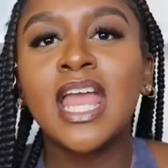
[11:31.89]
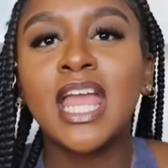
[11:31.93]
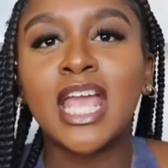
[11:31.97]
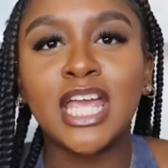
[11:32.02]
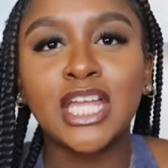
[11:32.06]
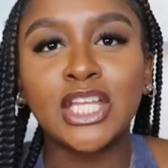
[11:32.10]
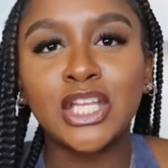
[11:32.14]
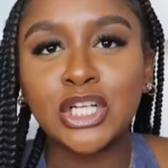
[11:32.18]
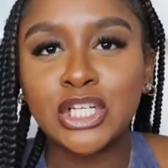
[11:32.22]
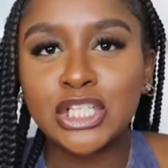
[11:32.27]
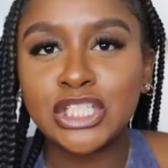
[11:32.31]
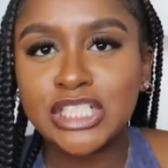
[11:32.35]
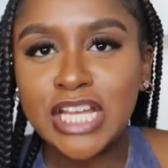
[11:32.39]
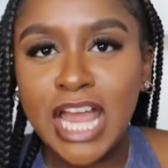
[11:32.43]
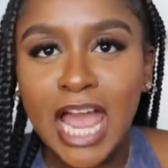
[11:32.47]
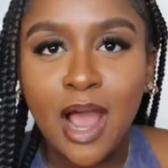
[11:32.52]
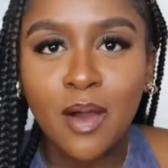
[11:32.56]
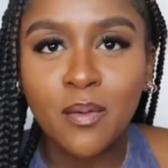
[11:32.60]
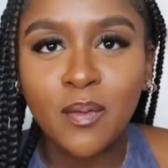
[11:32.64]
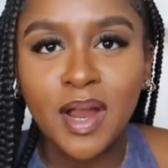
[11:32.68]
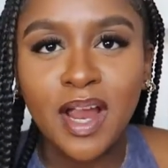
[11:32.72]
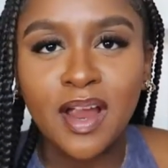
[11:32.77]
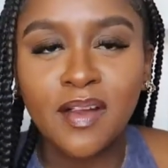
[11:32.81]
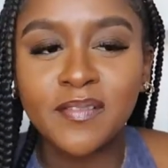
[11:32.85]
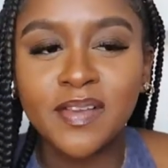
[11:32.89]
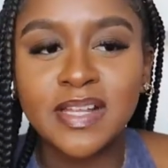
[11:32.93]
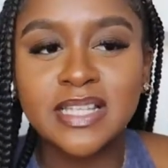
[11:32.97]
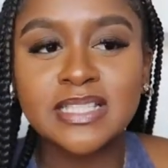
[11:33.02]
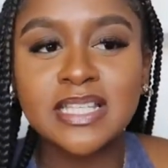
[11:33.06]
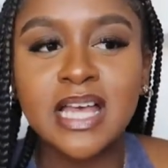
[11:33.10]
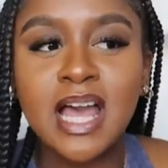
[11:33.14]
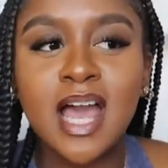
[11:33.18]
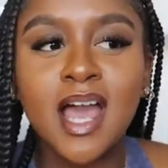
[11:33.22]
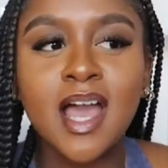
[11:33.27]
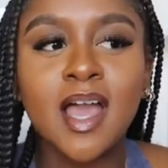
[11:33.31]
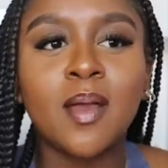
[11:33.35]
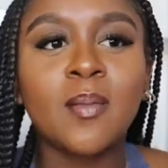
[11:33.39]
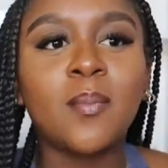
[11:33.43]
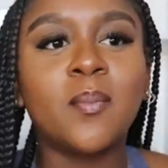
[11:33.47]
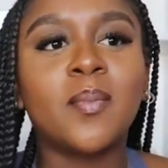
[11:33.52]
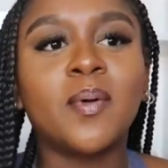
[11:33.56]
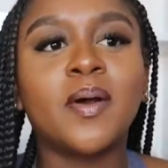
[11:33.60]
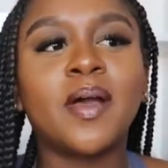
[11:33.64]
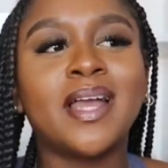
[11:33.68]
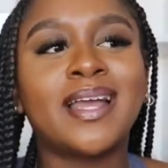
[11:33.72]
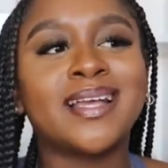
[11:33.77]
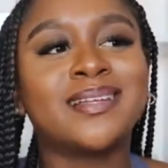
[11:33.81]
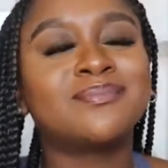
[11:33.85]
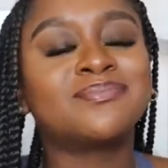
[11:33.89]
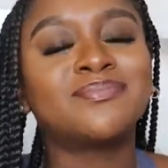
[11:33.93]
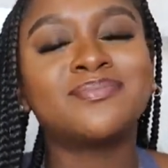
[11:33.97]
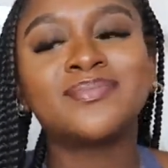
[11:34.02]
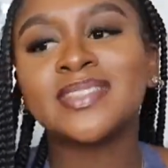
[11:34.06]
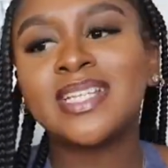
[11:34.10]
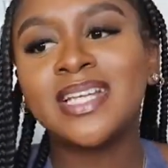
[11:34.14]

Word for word: in your shower every time but